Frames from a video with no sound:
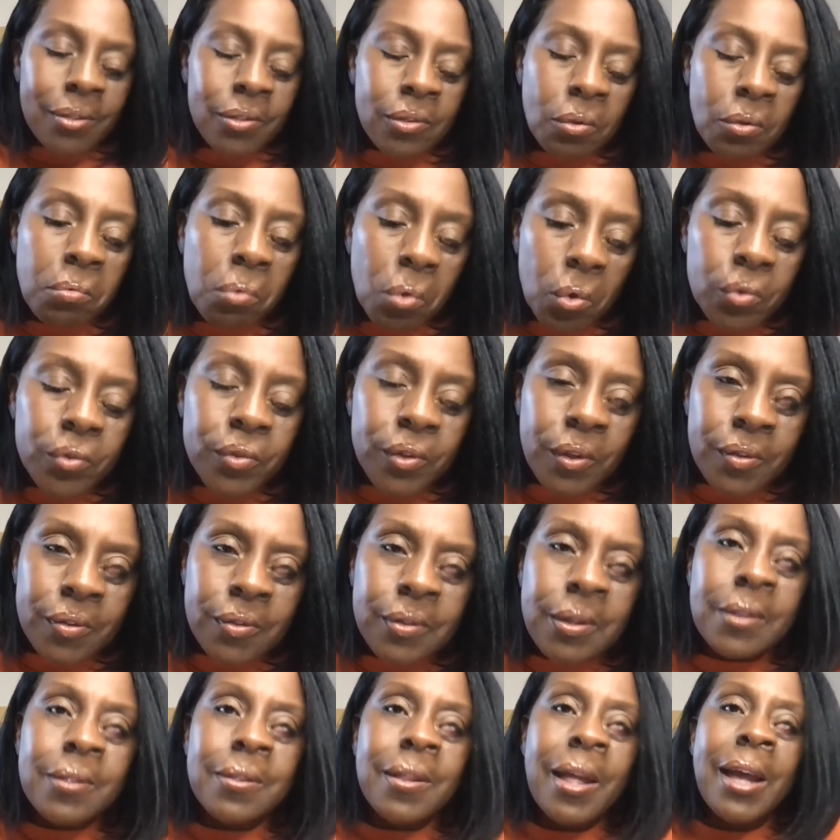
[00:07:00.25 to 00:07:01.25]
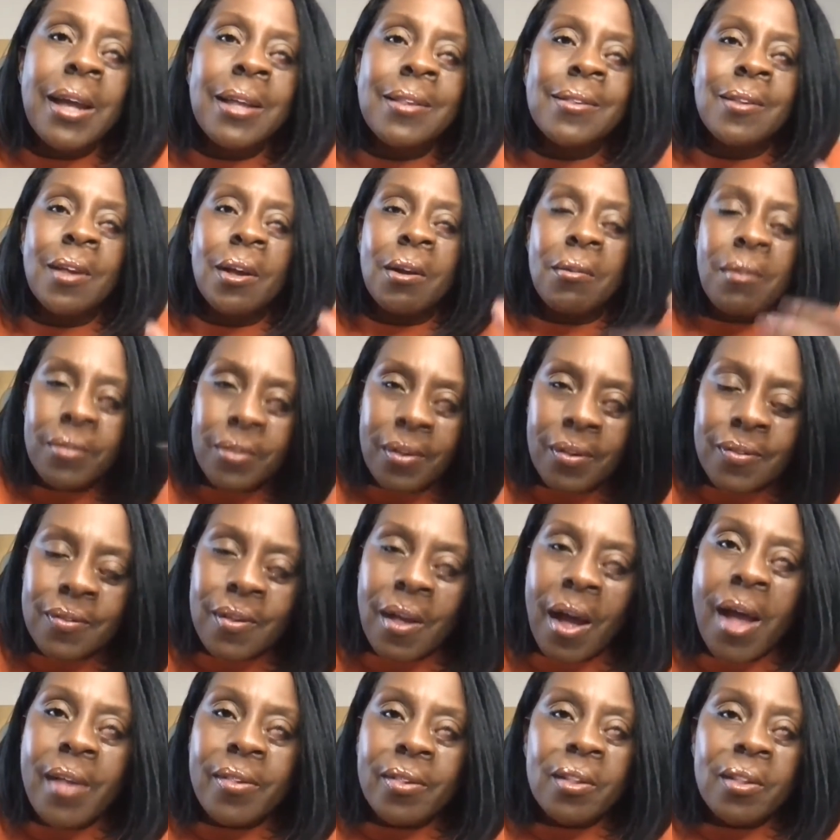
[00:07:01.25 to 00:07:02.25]
towards the data and the
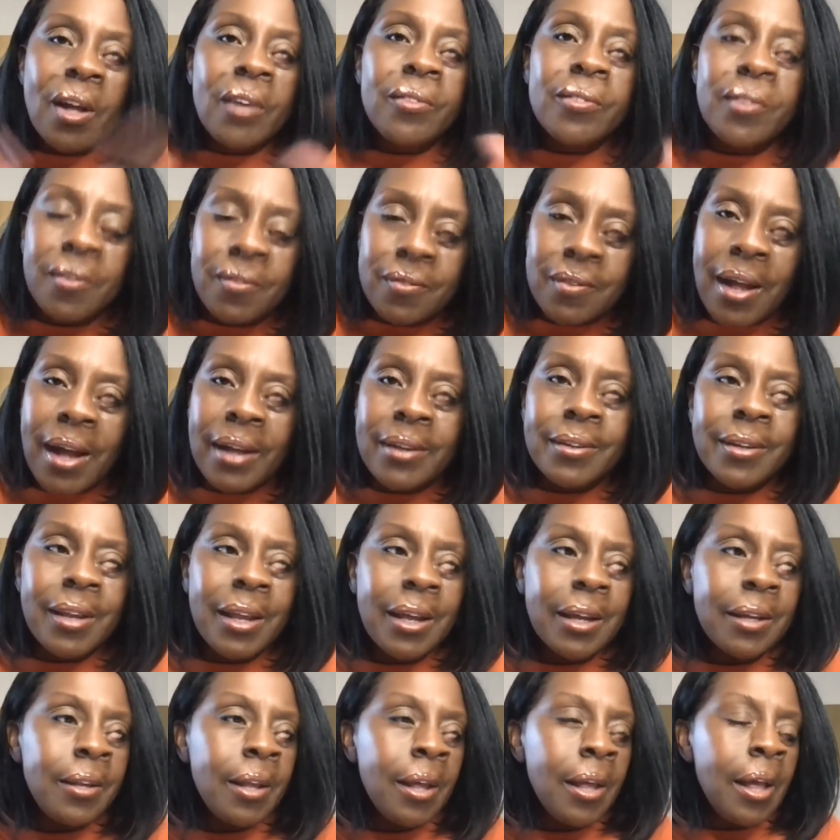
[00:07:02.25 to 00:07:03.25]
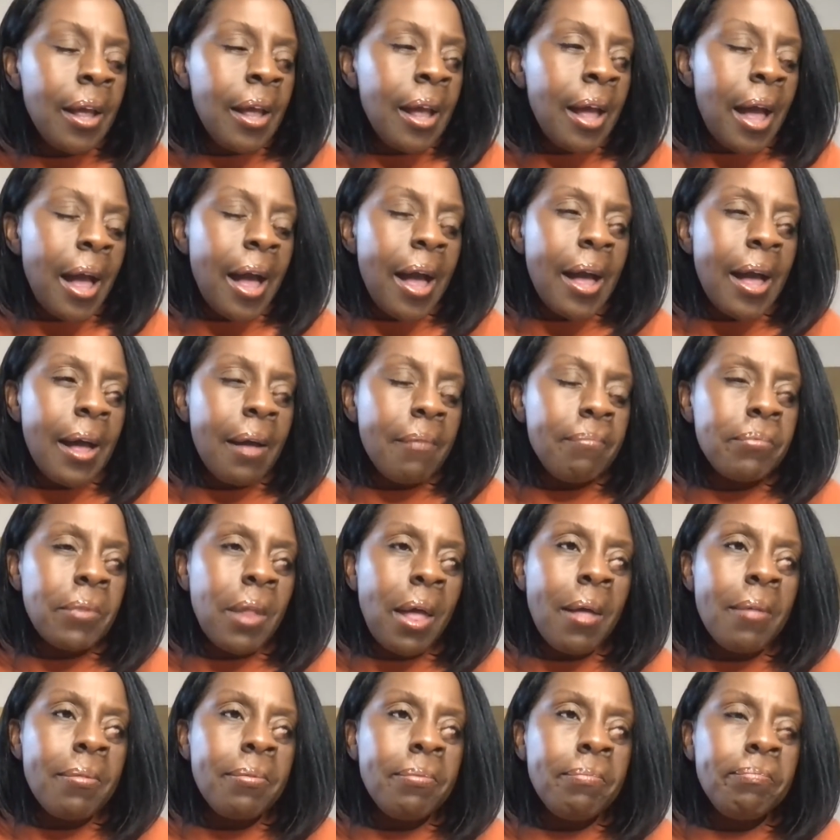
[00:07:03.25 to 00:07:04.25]
science and understanding um,
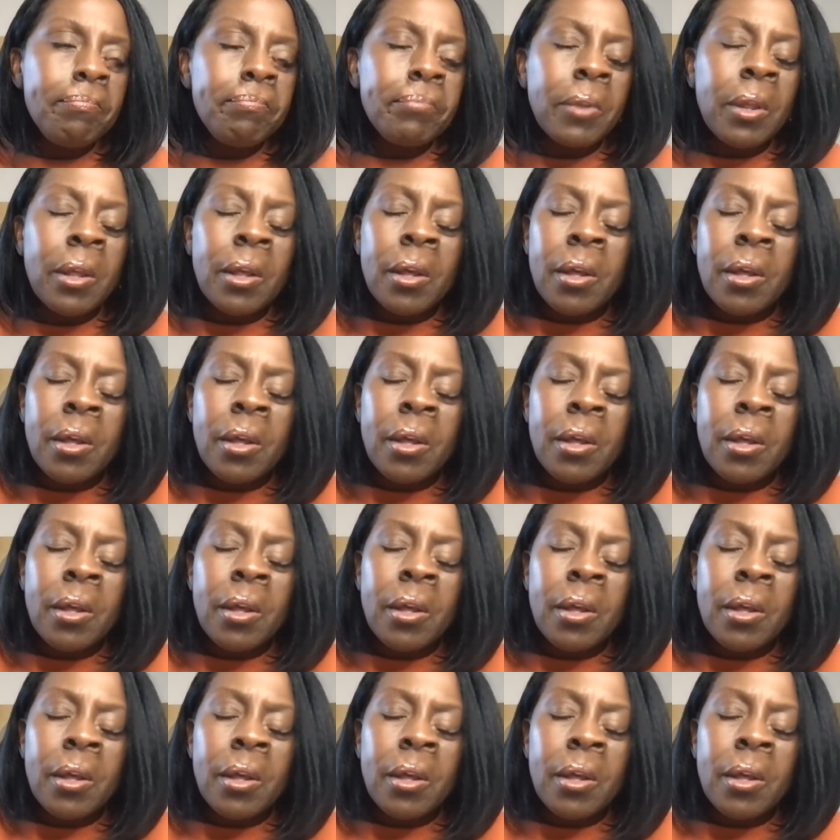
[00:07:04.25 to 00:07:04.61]
and